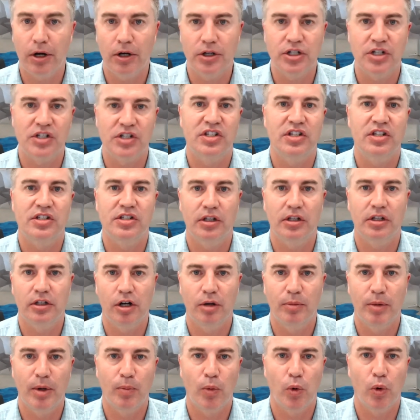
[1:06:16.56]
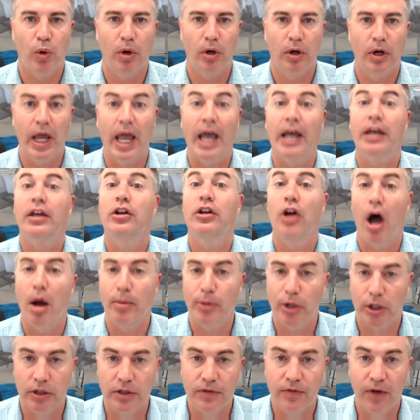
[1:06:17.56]
just is a little bit more
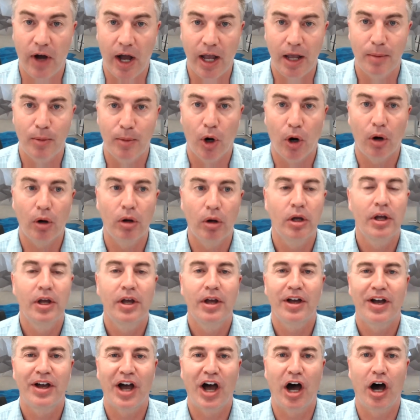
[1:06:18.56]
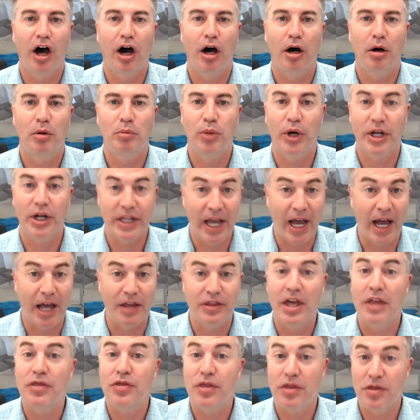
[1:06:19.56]
economically viable. Um, but yeah,
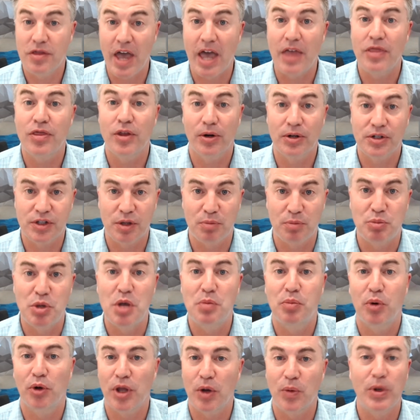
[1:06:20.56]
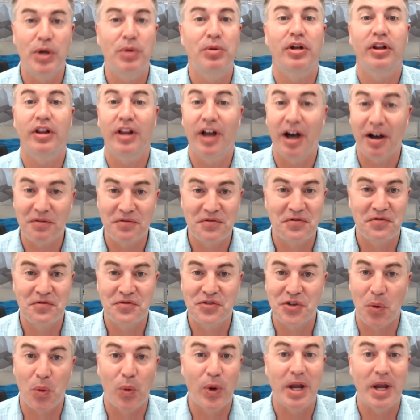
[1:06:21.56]
and then then there's the people that we would love
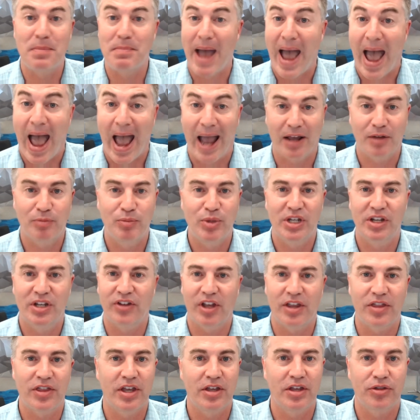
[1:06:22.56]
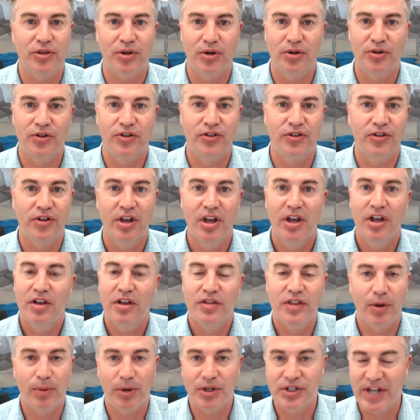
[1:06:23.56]
to win back because I think there's
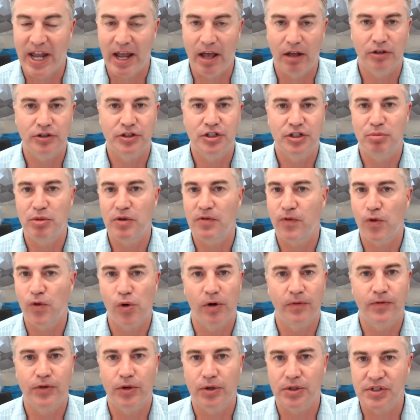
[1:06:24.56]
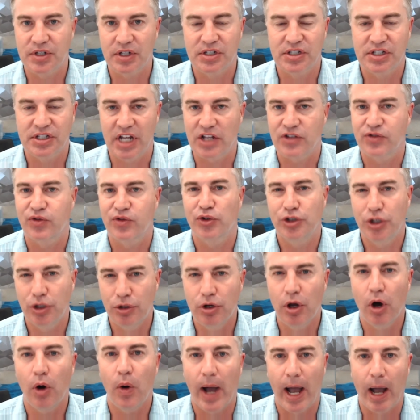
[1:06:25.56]
they were talented before. If you're successful, you
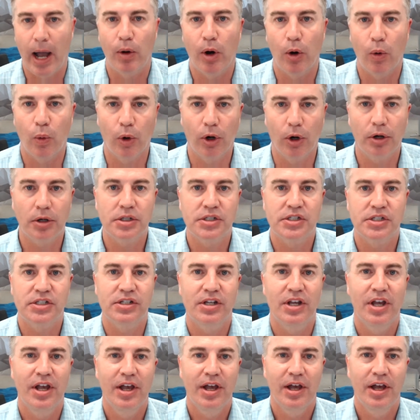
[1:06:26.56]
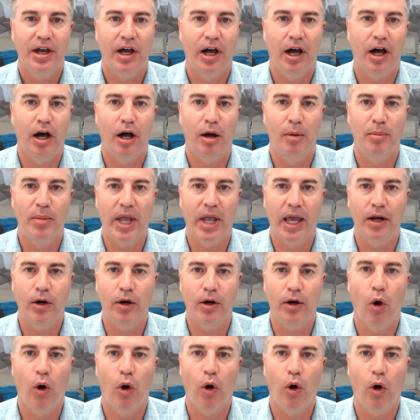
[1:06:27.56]
know how it works, um, and
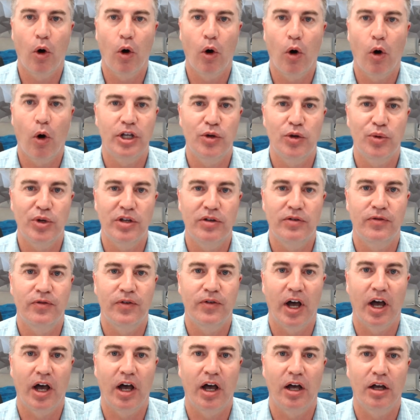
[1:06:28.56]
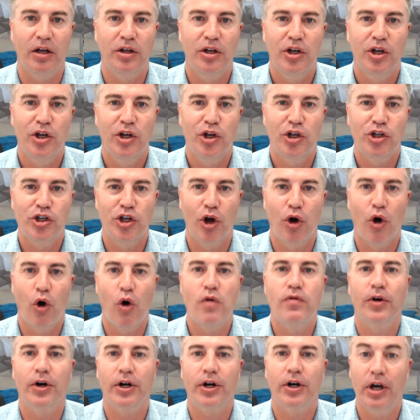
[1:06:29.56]
hopefully we've uh, you know
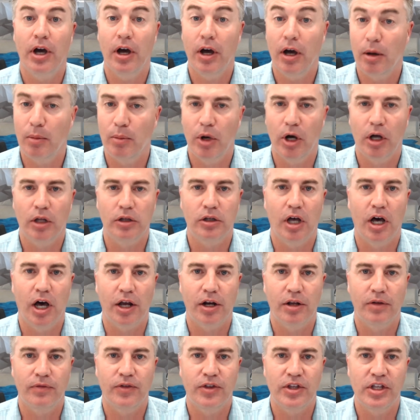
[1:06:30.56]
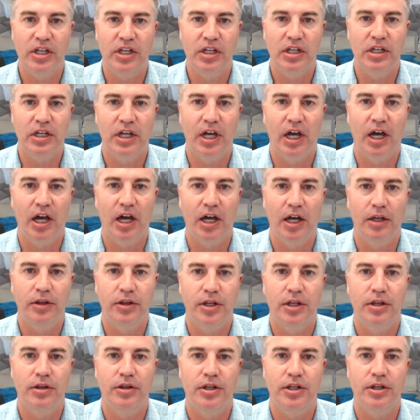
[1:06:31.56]
overcome a lot of the uh,
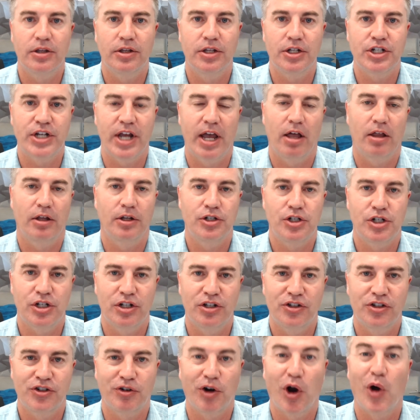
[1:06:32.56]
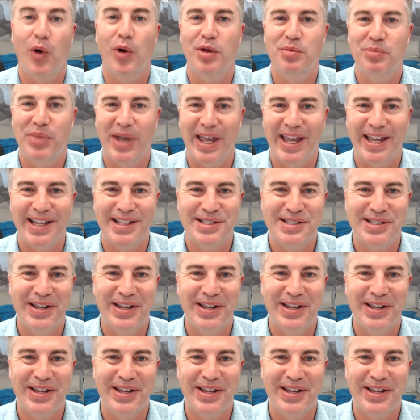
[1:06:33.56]
the, the, the, challenges, growing pains